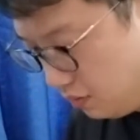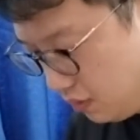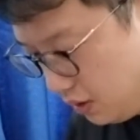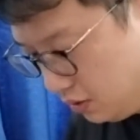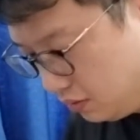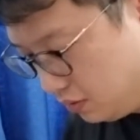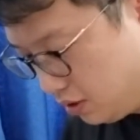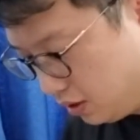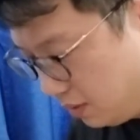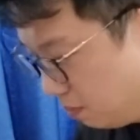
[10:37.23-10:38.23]
once you
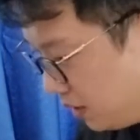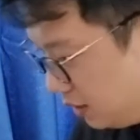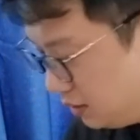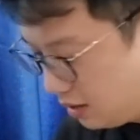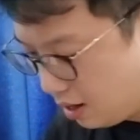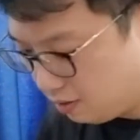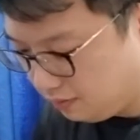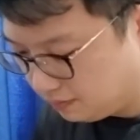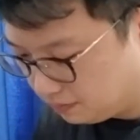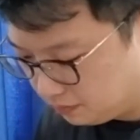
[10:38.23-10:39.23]
got the base down,
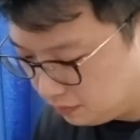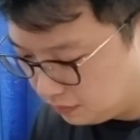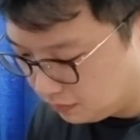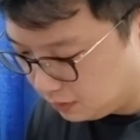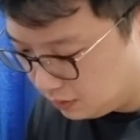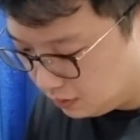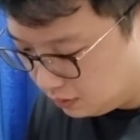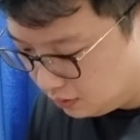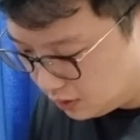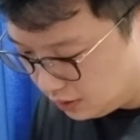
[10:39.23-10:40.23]

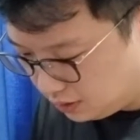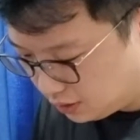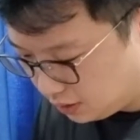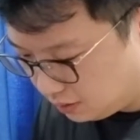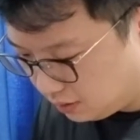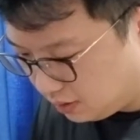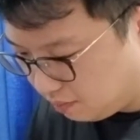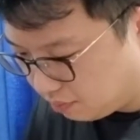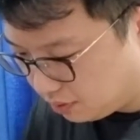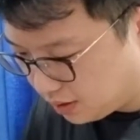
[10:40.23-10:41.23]
just gently
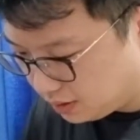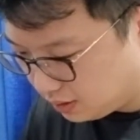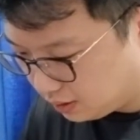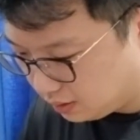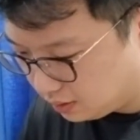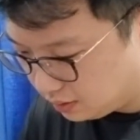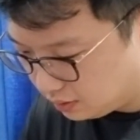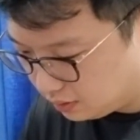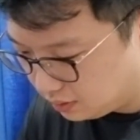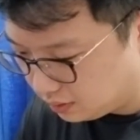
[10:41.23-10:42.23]
press it,
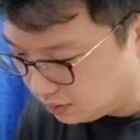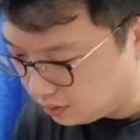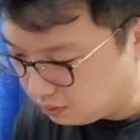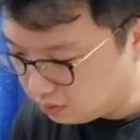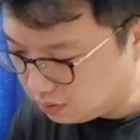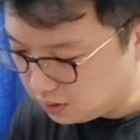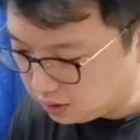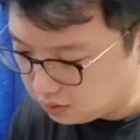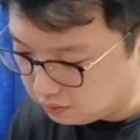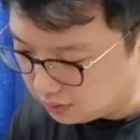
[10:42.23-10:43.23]
roll it
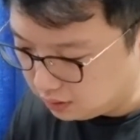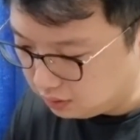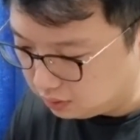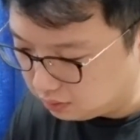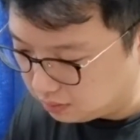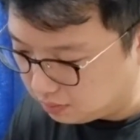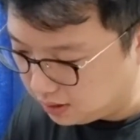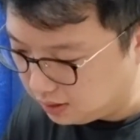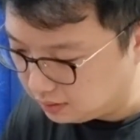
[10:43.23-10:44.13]
over to the blade.